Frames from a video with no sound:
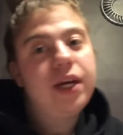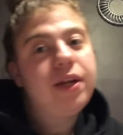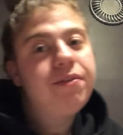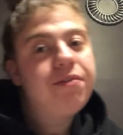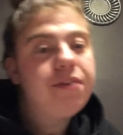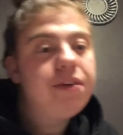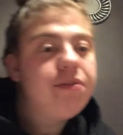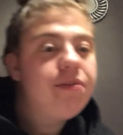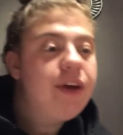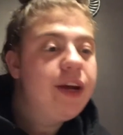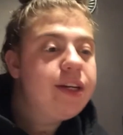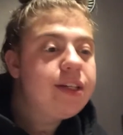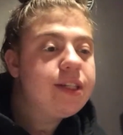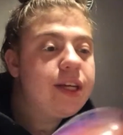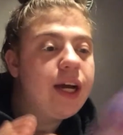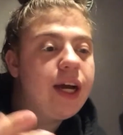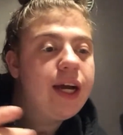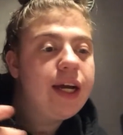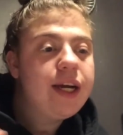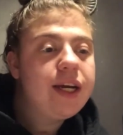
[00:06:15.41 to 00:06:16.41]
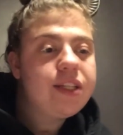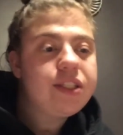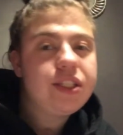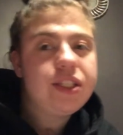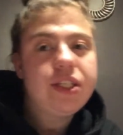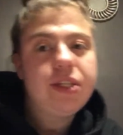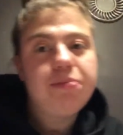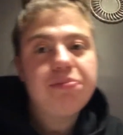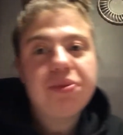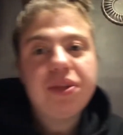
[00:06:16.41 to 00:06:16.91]
And fun fact, I
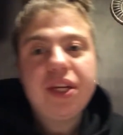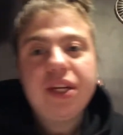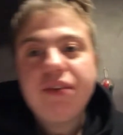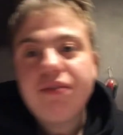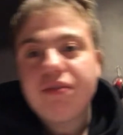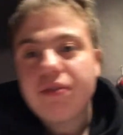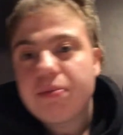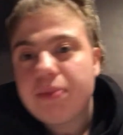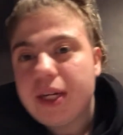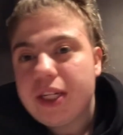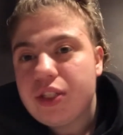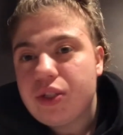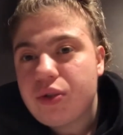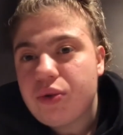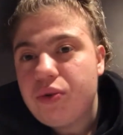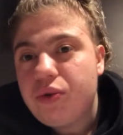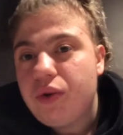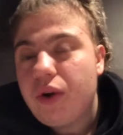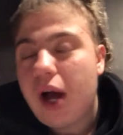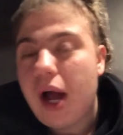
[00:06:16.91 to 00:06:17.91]
actually didn't play for my school.